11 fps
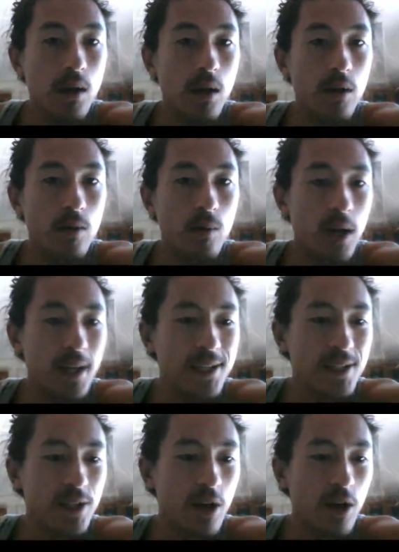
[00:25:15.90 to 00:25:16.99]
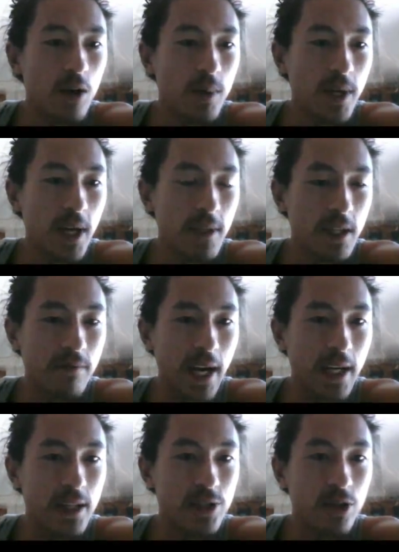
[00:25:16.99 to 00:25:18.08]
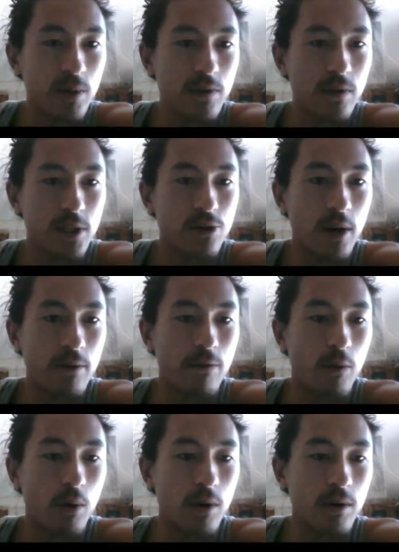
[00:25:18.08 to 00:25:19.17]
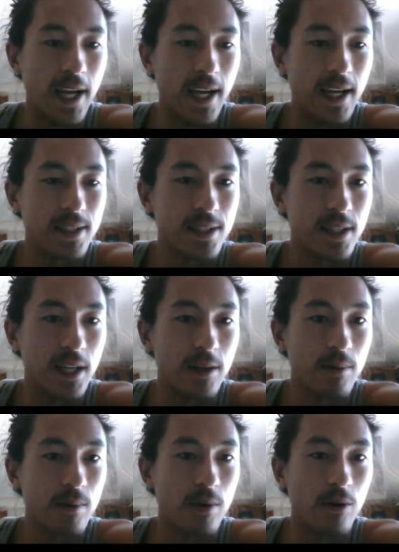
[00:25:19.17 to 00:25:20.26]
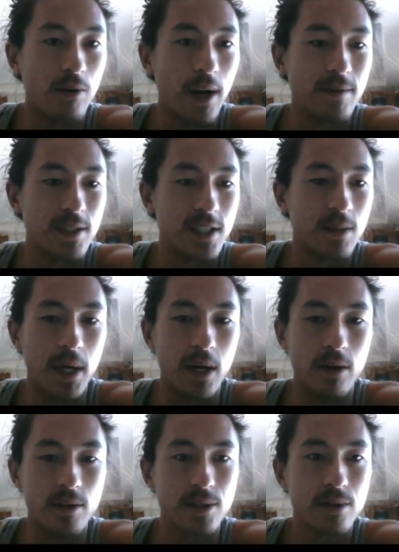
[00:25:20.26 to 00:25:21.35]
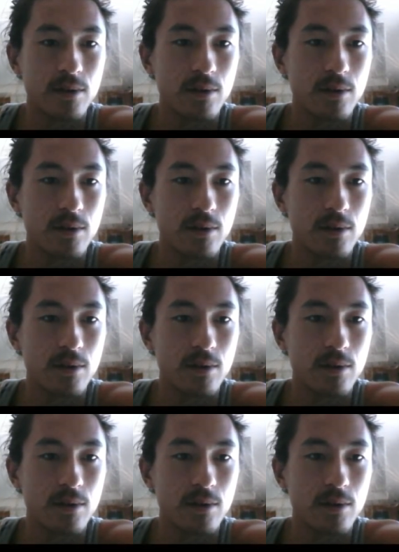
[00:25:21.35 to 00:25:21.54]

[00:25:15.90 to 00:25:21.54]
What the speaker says: otherwise, you know, we have the advantage. We've only drawn 4 lands and 11 spells.